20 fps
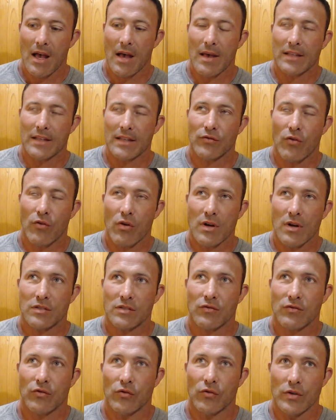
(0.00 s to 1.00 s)
Uh, as far
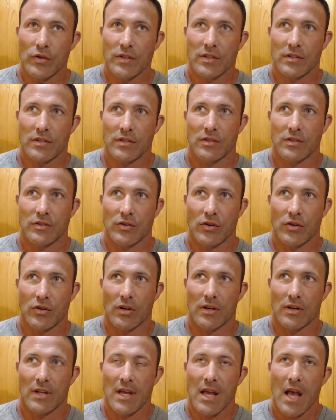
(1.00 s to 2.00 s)
as fruit is
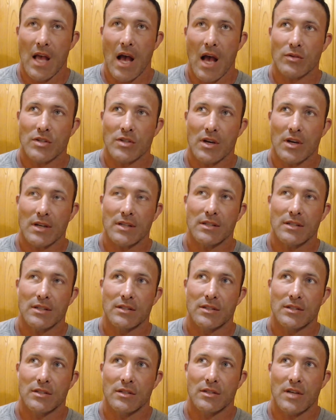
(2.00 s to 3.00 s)
concerned, I was talking
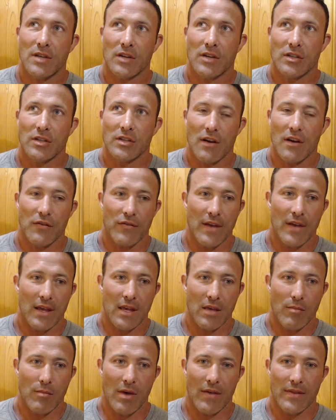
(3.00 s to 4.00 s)
to, to Dr. Gary
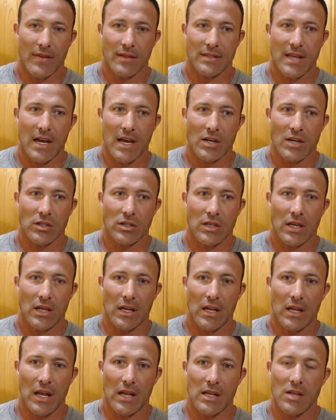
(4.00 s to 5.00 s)
Fettke about this
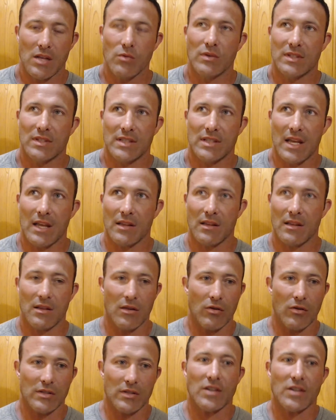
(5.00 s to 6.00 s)
actually, and, and, he was saying
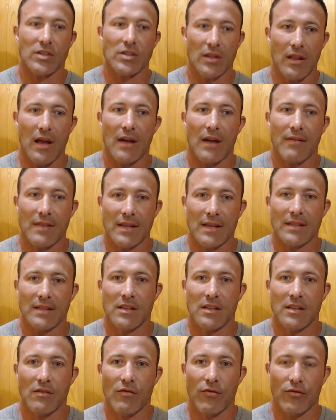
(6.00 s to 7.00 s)
that there was actually a lot of
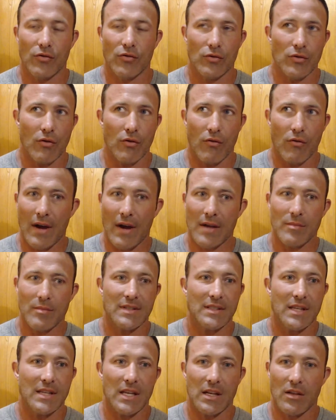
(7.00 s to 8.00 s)
things in fruit, you know,
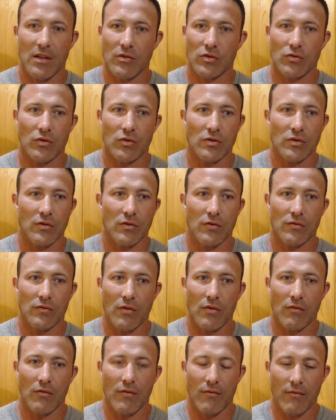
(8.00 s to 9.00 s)
vitamin C and other sorts of
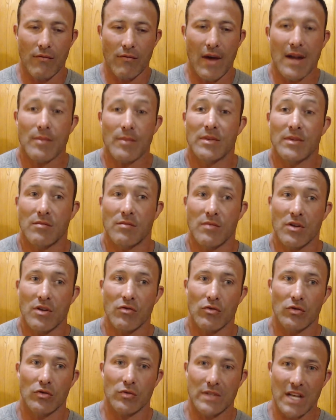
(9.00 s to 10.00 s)
you know vitamins and
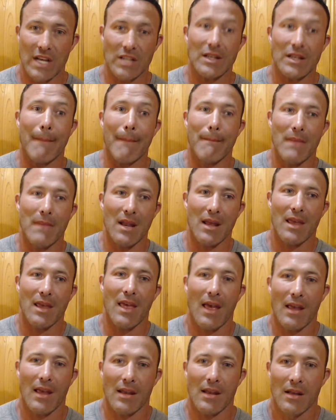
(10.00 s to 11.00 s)
minerals, which actually
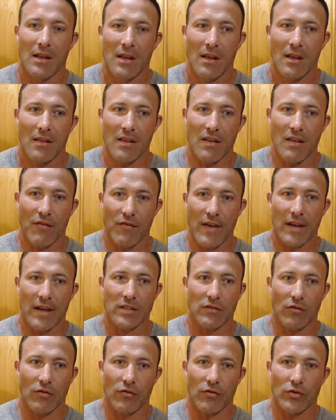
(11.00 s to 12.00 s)
mitigate the
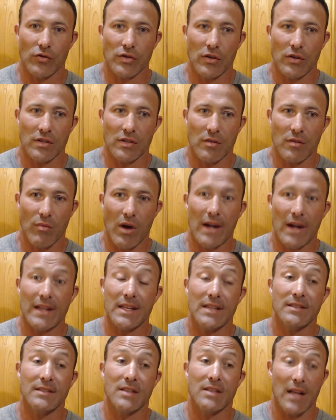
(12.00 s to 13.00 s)
effects of fructose in the body.
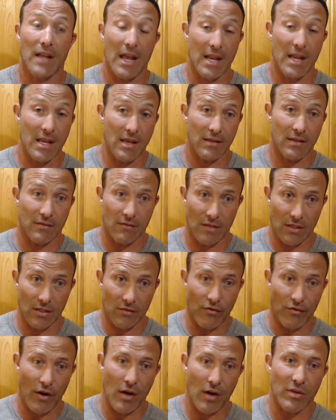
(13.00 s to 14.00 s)
And he's done, and he's
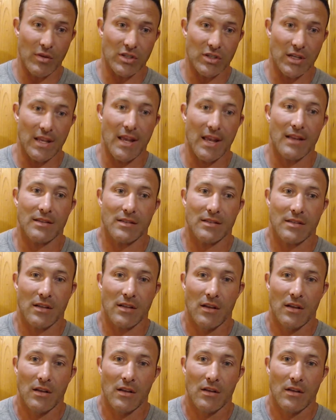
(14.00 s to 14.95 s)
he's very much against